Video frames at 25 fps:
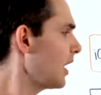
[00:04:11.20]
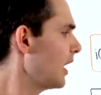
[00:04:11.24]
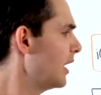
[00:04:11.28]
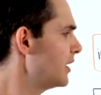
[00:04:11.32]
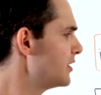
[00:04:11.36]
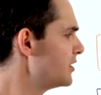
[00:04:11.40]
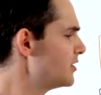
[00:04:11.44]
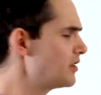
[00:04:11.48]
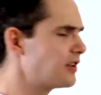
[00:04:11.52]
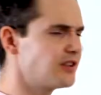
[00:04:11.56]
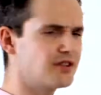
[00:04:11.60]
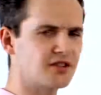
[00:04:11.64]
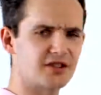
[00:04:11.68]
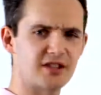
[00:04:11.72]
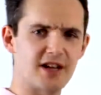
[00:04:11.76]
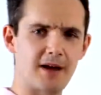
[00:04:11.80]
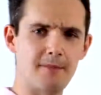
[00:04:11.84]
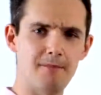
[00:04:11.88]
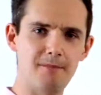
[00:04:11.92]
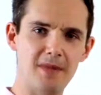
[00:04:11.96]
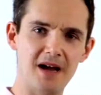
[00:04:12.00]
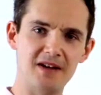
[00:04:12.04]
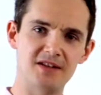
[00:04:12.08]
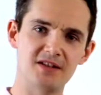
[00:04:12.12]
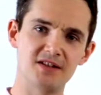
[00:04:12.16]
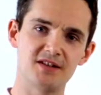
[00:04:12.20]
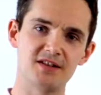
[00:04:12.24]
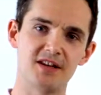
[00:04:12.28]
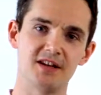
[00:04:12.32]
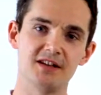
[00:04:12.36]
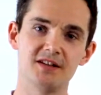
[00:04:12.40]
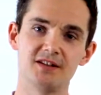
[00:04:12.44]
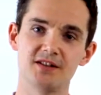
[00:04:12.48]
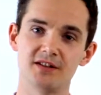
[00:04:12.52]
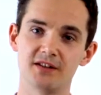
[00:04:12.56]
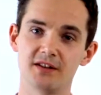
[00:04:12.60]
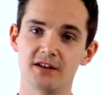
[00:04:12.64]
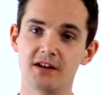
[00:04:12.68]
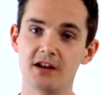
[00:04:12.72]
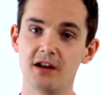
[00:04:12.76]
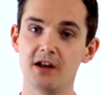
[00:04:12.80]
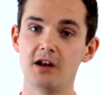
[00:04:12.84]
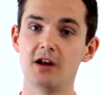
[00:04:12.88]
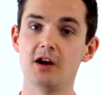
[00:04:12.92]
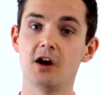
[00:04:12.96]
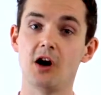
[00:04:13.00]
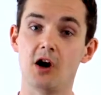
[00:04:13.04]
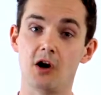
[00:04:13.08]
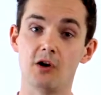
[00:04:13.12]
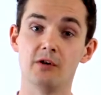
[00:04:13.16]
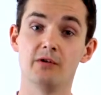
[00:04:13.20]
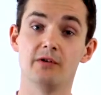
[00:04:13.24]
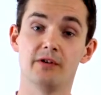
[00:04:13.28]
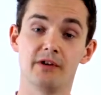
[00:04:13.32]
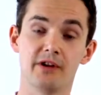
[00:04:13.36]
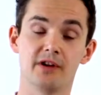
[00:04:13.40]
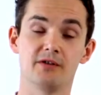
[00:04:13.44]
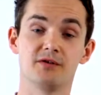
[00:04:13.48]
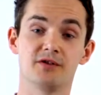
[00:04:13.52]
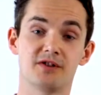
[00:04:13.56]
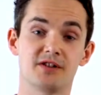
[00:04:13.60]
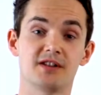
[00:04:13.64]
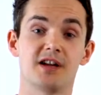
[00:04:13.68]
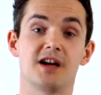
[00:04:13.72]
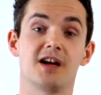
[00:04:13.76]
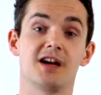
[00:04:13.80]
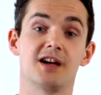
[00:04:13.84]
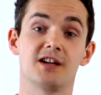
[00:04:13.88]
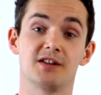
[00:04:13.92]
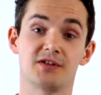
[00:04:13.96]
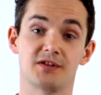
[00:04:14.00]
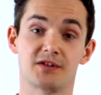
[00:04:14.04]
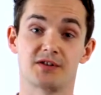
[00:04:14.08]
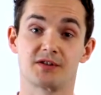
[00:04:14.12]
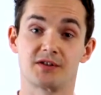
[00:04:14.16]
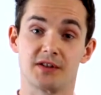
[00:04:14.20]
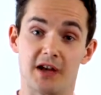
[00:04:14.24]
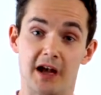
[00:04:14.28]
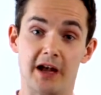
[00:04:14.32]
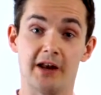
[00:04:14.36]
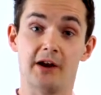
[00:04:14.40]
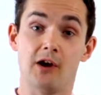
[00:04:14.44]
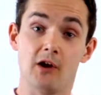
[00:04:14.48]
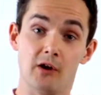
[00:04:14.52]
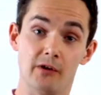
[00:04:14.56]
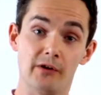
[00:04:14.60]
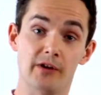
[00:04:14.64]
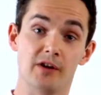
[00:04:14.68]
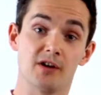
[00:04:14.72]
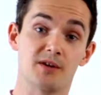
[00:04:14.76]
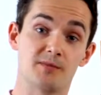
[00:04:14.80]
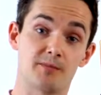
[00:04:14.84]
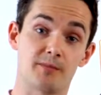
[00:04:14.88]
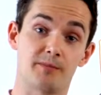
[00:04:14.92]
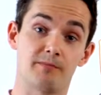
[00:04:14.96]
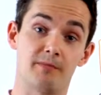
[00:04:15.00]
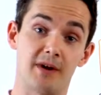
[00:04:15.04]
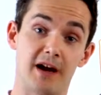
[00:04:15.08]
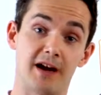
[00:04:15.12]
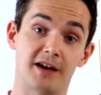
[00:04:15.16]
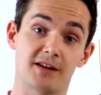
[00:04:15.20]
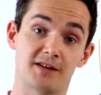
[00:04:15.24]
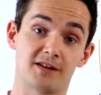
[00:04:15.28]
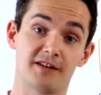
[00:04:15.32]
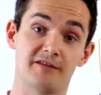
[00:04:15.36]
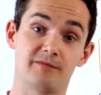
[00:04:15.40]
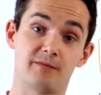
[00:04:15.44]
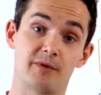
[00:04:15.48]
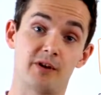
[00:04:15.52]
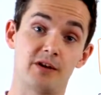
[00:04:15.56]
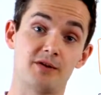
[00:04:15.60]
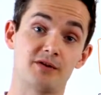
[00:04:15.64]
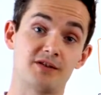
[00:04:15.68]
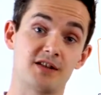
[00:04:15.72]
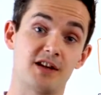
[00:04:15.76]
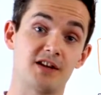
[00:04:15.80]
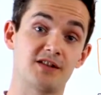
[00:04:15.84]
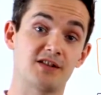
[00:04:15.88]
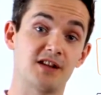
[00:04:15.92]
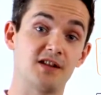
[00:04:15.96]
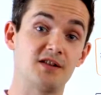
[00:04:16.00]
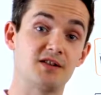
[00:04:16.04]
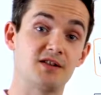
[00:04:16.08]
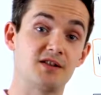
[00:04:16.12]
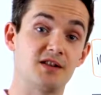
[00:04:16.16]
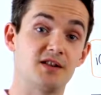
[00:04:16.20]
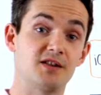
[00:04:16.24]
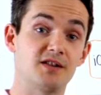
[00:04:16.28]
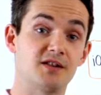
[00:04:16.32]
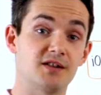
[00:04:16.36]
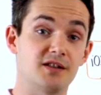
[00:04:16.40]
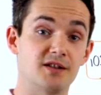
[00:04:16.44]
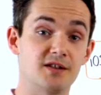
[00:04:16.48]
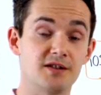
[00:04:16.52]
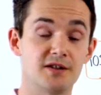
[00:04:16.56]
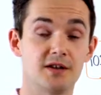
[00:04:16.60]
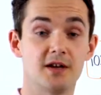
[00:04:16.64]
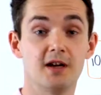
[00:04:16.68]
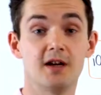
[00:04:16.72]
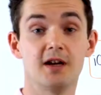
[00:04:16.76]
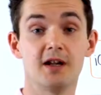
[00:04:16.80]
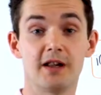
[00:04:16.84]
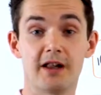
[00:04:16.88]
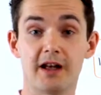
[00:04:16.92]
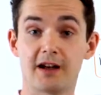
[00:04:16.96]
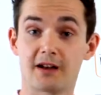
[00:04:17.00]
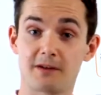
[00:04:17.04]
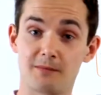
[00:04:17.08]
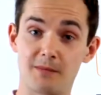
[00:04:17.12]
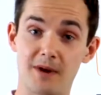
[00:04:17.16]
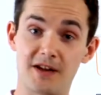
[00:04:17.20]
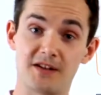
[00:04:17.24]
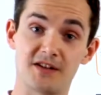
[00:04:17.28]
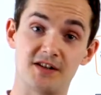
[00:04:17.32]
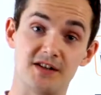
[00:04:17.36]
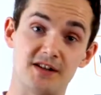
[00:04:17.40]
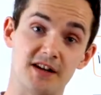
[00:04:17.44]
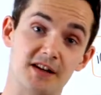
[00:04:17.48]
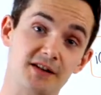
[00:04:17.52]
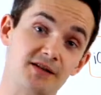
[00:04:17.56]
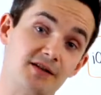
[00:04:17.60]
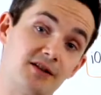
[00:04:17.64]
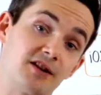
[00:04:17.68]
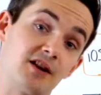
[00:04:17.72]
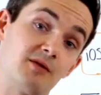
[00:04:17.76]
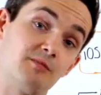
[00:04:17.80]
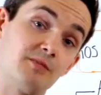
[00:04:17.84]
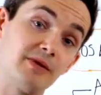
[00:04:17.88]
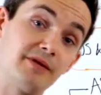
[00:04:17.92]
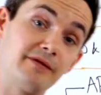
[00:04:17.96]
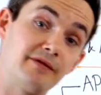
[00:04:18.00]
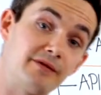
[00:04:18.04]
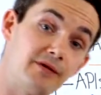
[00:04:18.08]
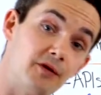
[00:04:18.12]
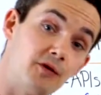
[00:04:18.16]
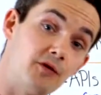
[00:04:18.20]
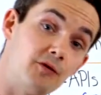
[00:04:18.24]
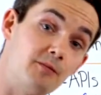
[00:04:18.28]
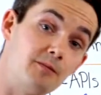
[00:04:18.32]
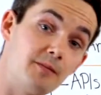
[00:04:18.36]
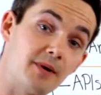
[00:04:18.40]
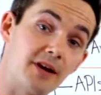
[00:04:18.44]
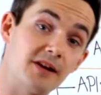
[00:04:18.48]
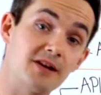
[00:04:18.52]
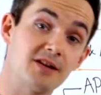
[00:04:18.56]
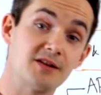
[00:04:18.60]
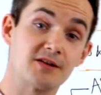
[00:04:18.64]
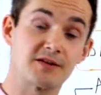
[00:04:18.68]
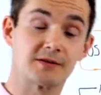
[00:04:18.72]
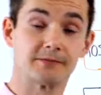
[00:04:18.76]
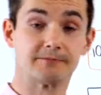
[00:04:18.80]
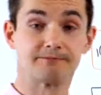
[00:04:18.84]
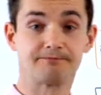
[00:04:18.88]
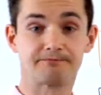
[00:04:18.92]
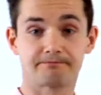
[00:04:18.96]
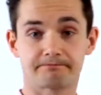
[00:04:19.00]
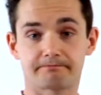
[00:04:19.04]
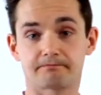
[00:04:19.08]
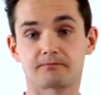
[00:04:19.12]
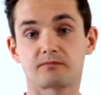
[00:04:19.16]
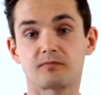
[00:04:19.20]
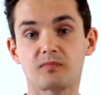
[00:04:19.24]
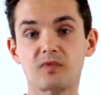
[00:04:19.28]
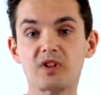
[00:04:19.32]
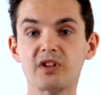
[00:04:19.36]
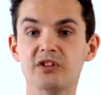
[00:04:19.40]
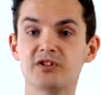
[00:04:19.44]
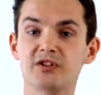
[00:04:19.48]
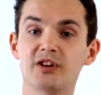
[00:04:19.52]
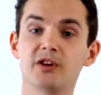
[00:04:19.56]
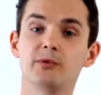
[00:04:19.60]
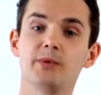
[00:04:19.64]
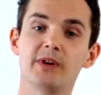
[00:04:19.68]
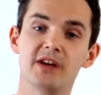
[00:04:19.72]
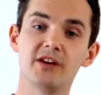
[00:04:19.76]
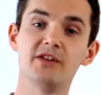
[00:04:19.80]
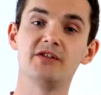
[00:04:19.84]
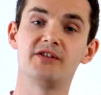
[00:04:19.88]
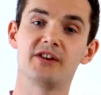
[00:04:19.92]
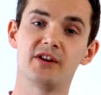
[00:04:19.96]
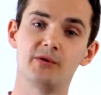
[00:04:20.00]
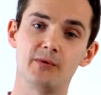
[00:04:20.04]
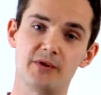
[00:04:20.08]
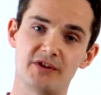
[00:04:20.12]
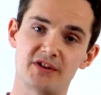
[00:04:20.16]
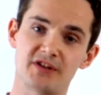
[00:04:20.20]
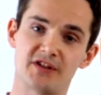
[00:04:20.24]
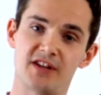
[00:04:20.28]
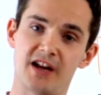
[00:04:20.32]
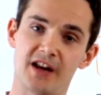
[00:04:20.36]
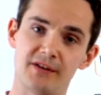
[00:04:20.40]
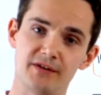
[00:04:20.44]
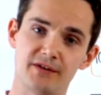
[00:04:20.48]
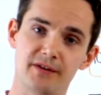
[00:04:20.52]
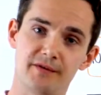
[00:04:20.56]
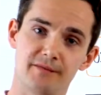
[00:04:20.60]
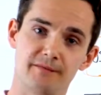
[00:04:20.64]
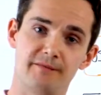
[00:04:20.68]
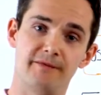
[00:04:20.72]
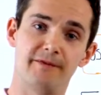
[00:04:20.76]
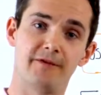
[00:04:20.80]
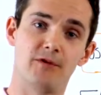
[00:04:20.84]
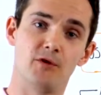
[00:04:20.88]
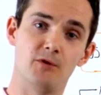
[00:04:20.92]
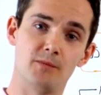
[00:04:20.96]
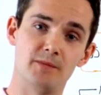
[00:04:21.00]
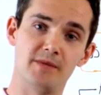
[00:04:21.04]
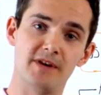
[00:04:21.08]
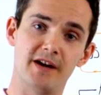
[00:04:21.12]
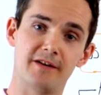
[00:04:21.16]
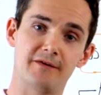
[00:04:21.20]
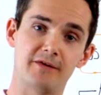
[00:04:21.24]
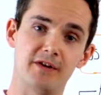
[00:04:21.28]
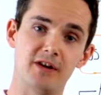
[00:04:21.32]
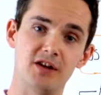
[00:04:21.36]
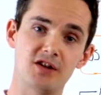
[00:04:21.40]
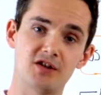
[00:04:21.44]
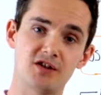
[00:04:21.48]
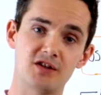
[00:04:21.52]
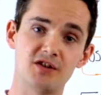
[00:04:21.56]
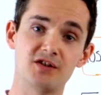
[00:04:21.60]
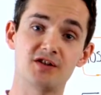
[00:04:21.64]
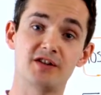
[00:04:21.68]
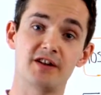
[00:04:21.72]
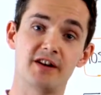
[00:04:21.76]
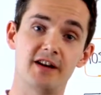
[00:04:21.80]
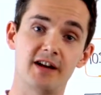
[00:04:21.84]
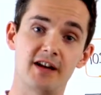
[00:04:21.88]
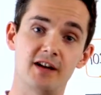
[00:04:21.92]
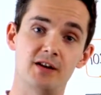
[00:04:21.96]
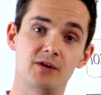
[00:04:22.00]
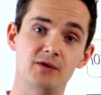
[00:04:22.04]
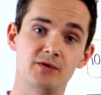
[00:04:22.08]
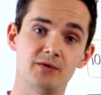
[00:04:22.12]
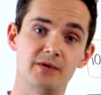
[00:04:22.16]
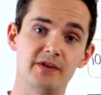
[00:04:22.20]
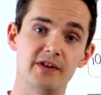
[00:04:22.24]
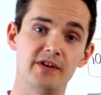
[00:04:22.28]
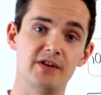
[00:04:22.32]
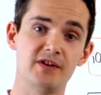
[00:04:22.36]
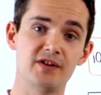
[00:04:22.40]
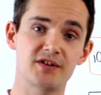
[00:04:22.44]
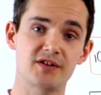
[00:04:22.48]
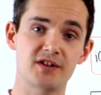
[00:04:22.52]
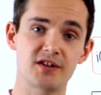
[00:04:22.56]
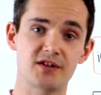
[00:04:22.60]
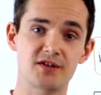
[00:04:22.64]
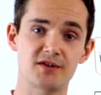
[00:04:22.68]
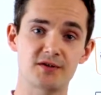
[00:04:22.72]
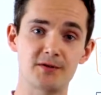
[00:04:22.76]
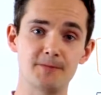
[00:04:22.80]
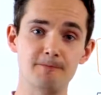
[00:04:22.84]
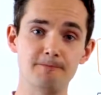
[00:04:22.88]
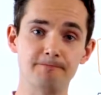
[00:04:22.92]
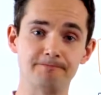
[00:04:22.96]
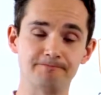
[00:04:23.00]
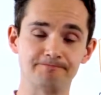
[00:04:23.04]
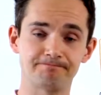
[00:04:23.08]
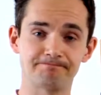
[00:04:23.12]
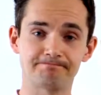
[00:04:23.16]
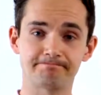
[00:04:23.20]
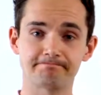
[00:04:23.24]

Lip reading: And you can set metadata on those tasks and on those active process instances. That metadata can be form-based, so we can deal with standard form definitions that are held within the system,